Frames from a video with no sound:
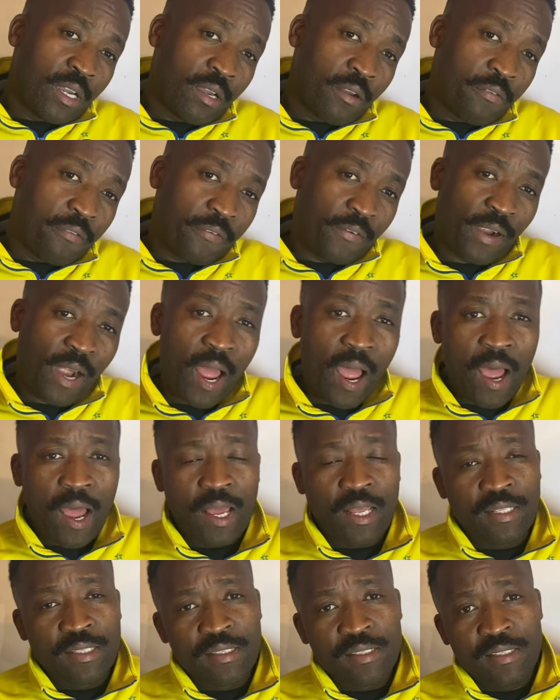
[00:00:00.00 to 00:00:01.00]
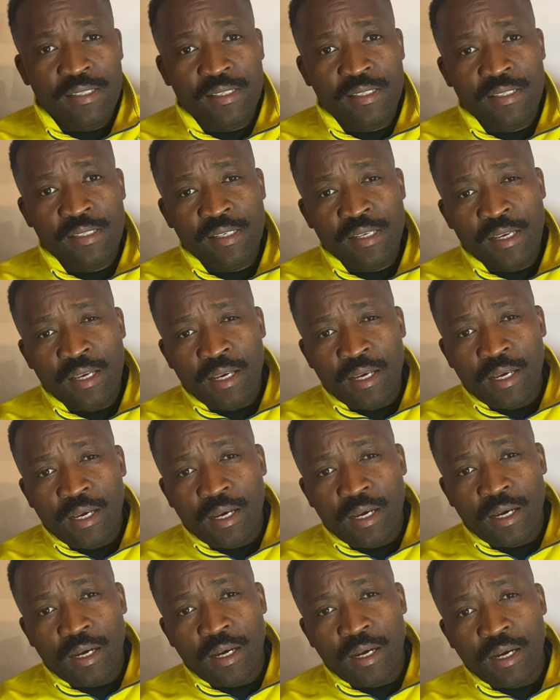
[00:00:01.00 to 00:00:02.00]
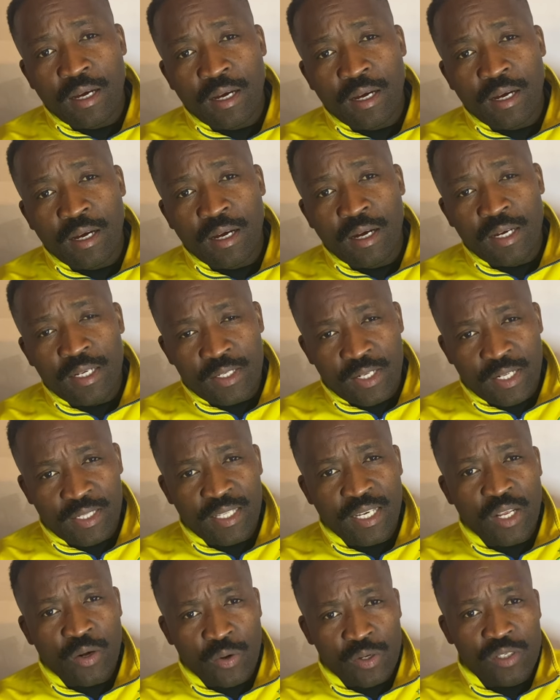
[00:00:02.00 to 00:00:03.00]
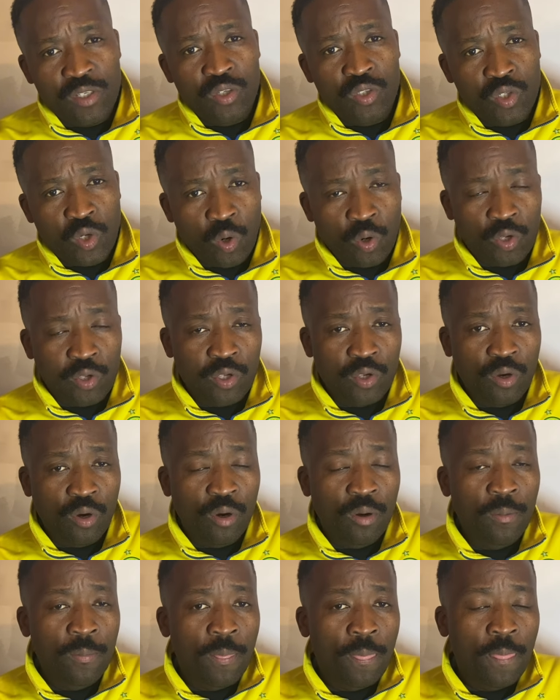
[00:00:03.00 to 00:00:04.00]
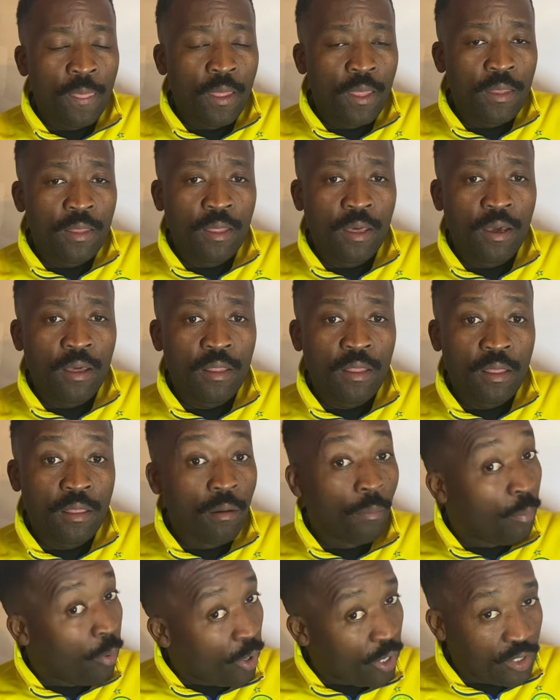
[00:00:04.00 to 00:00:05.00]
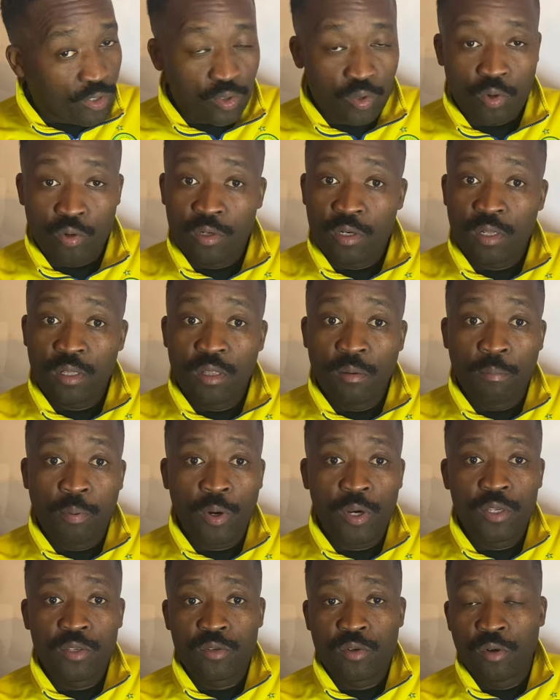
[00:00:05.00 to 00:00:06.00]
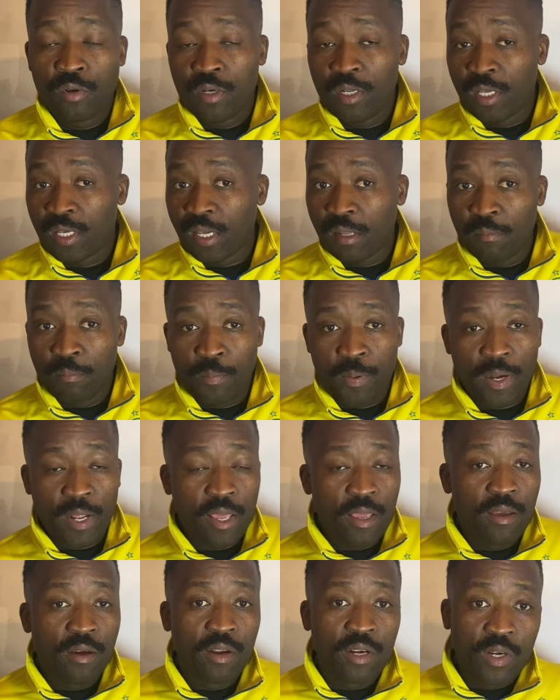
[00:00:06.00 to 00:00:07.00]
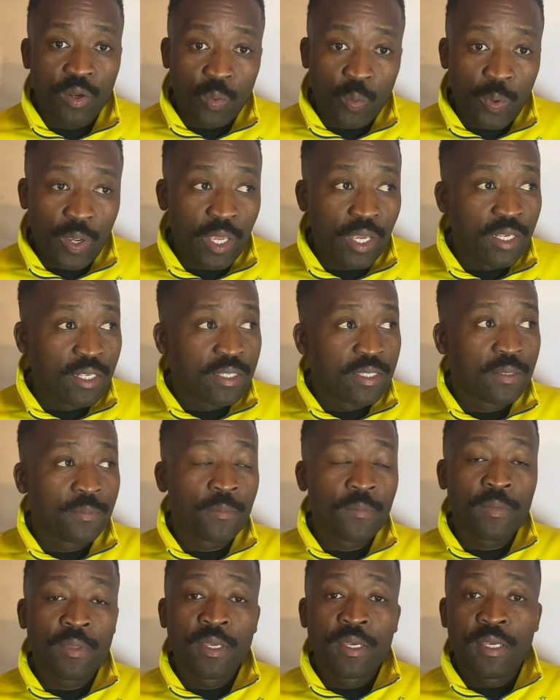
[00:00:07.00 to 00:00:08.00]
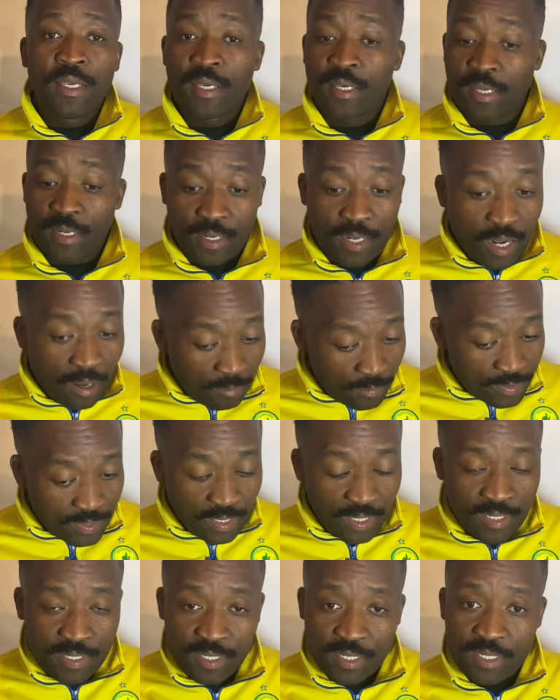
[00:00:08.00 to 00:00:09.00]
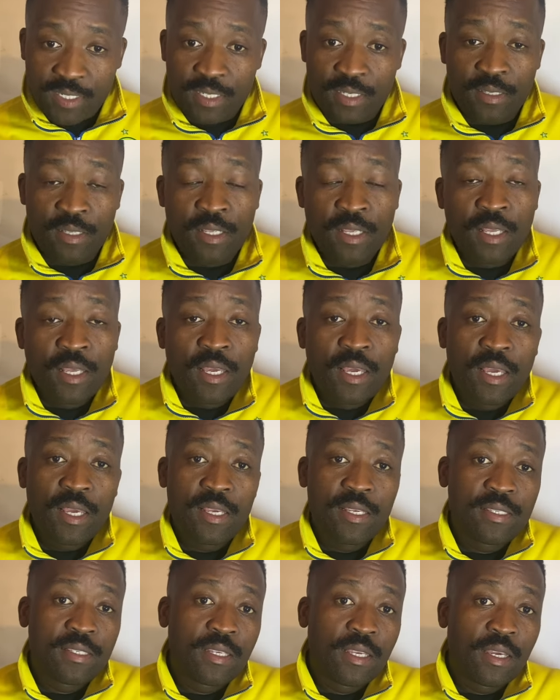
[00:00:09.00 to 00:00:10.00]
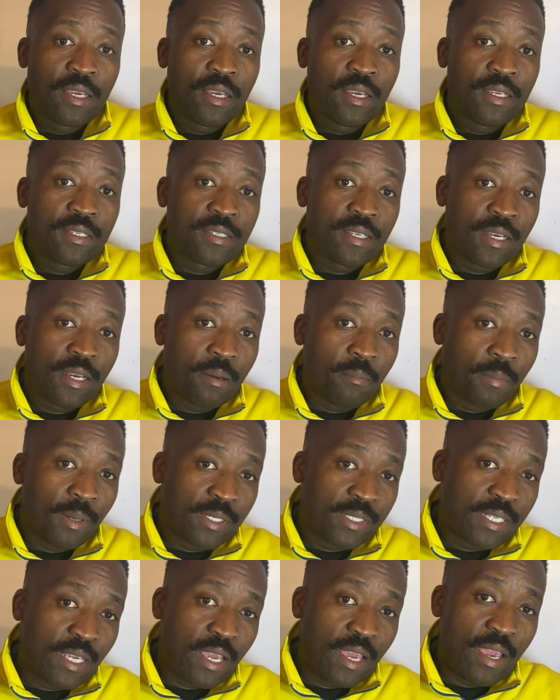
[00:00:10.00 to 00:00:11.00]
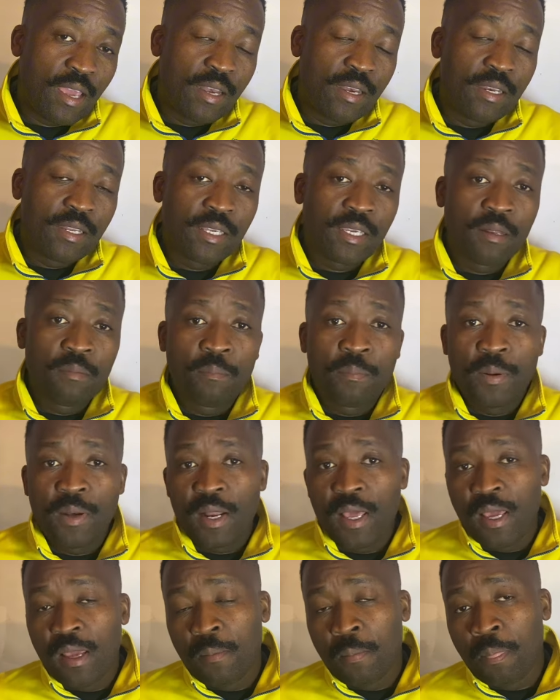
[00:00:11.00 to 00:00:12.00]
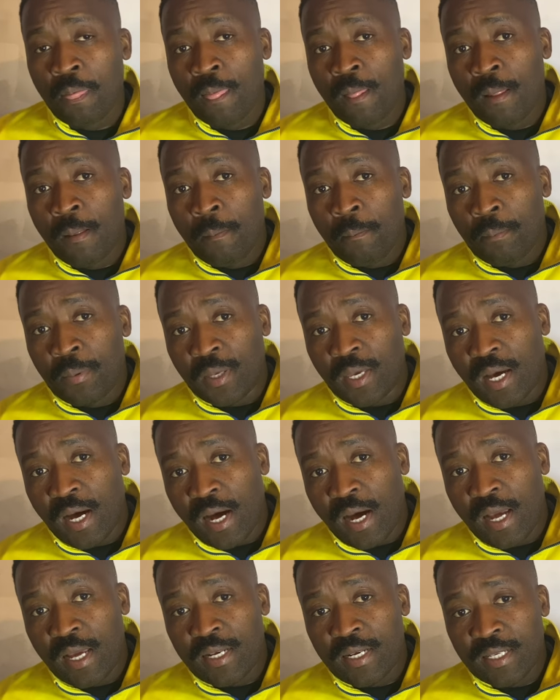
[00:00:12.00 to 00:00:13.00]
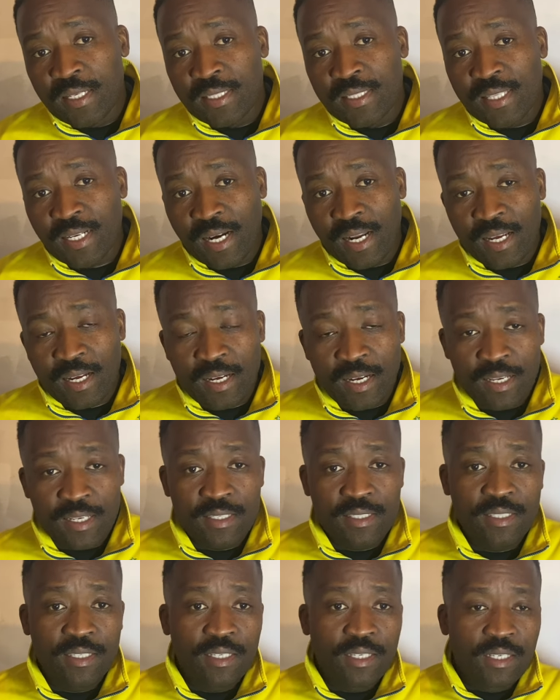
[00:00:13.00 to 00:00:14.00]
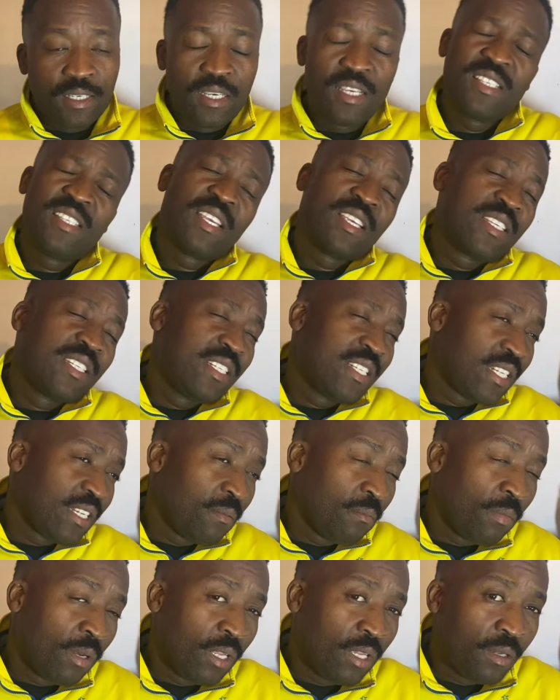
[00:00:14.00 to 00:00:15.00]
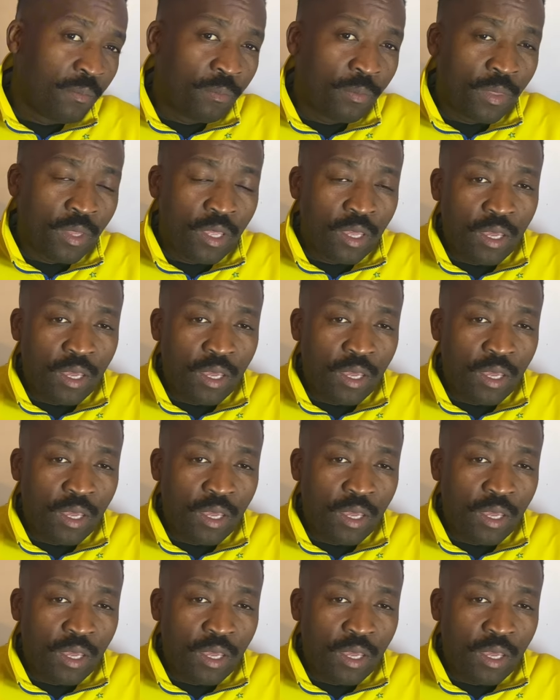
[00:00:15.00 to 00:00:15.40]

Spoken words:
France, I think it was in Tokyo. The boy is good. The boy is good. He can play on the wings. He can come centrally as a number 10. He can play behind the strikers. He's extremely